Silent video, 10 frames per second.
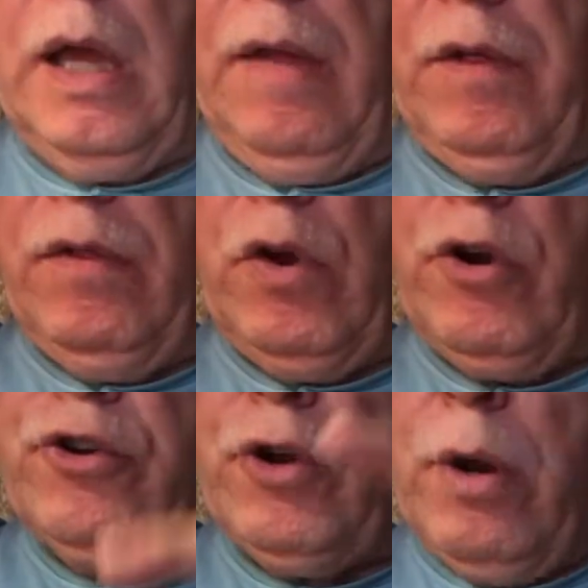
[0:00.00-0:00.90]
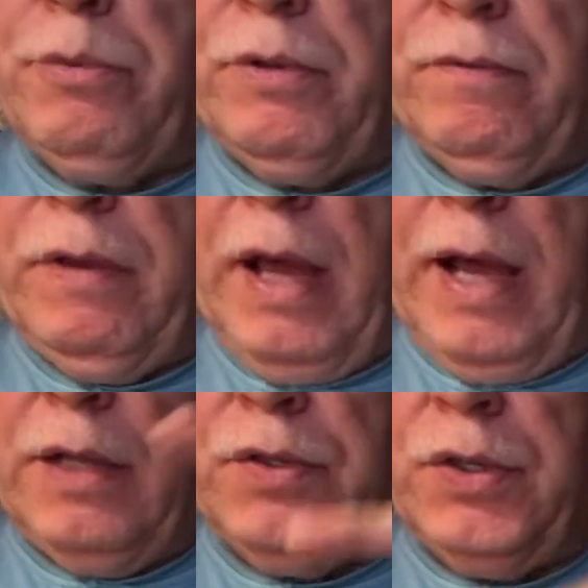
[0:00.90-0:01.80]
And then there are sharps and
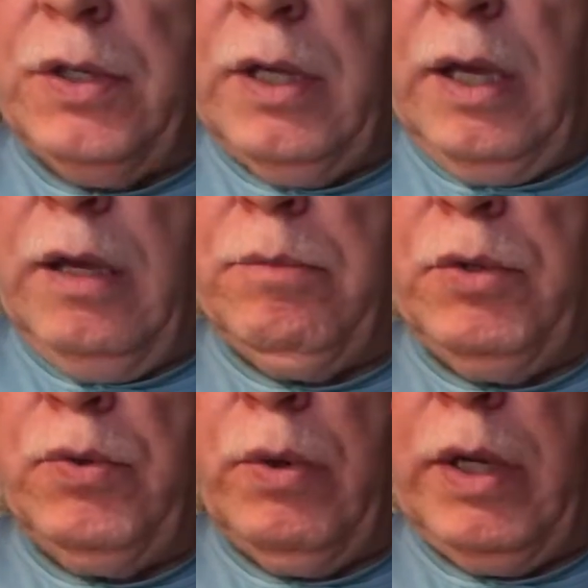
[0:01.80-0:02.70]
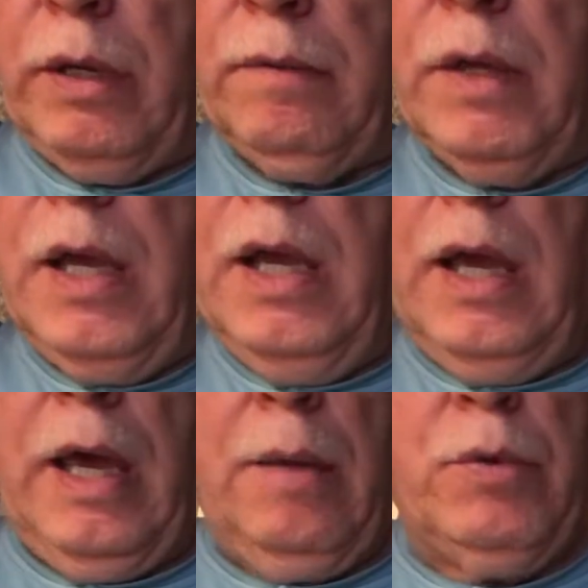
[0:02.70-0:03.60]
flats in between.
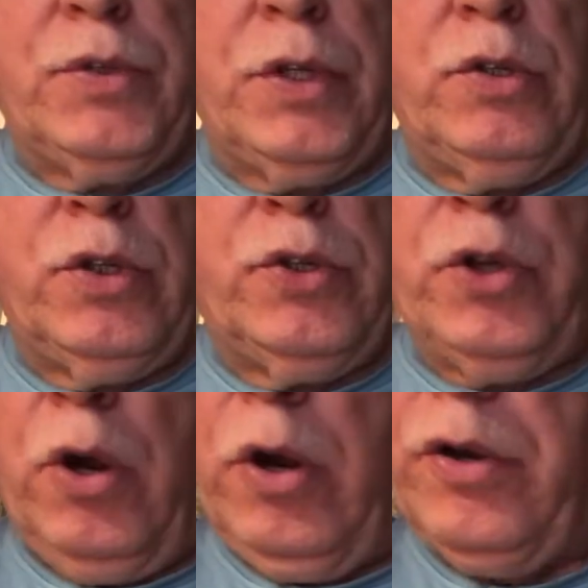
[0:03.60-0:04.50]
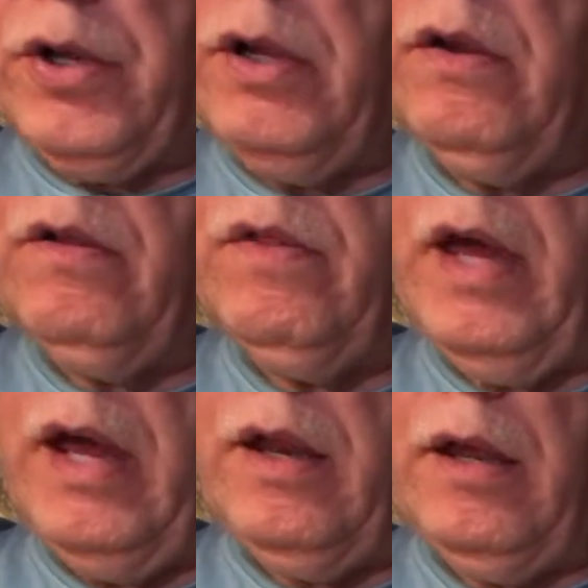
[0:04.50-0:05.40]
And I'm going to send you a chart
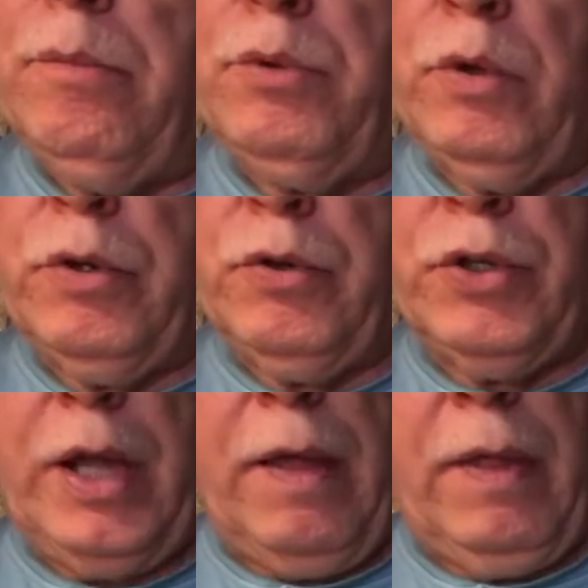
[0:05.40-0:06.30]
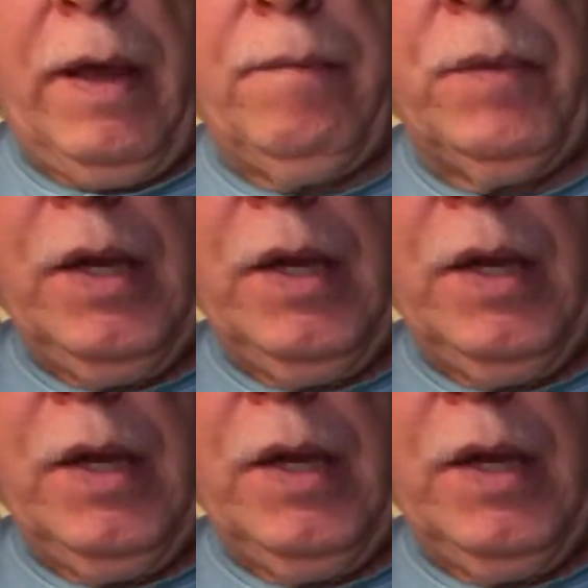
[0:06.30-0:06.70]
that help you understand that.